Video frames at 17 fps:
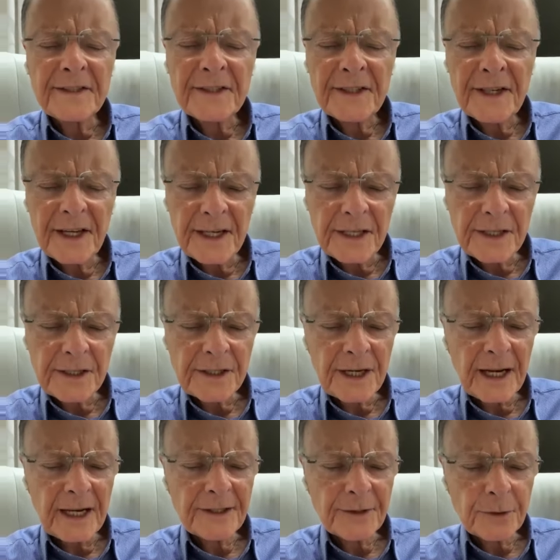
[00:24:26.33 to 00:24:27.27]

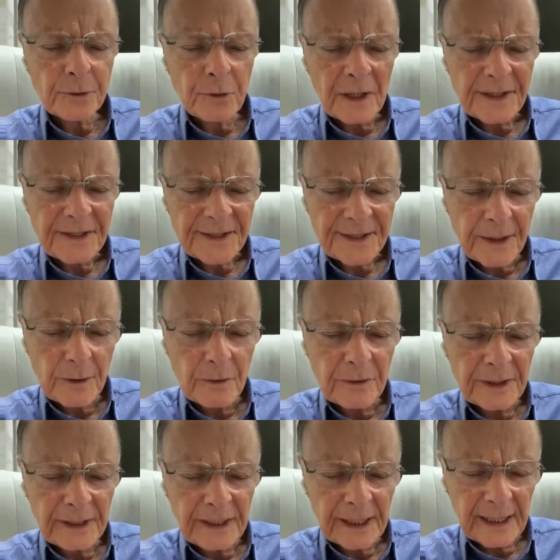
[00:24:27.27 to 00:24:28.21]
Whatever is the
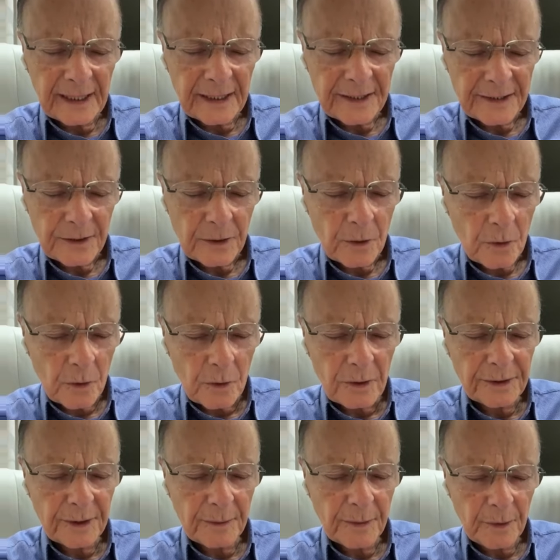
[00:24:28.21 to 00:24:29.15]
situation
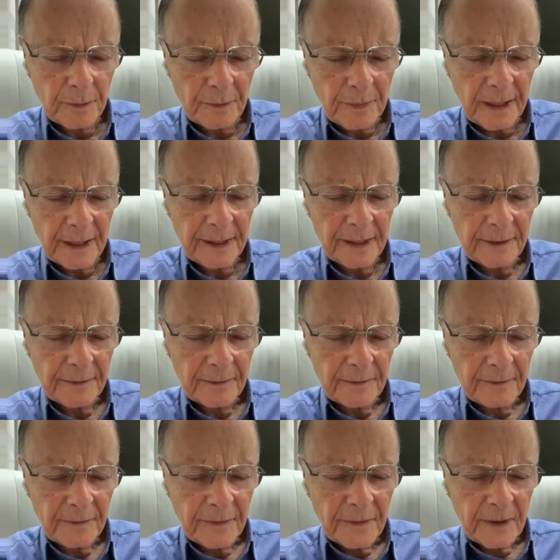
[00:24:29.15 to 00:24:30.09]
that they find
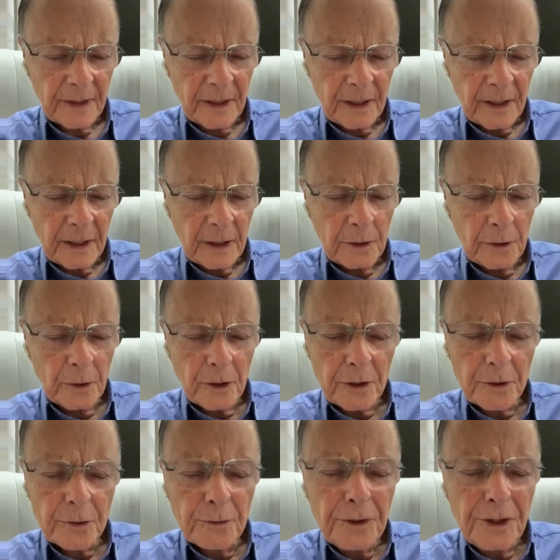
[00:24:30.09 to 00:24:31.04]
themselves in, my
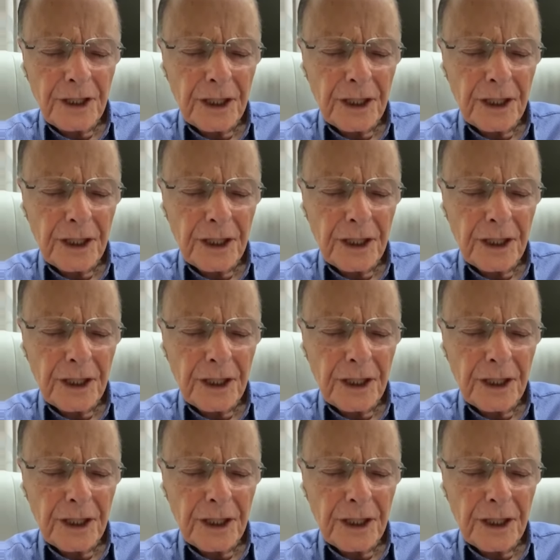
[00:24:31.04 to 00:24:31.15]
Father,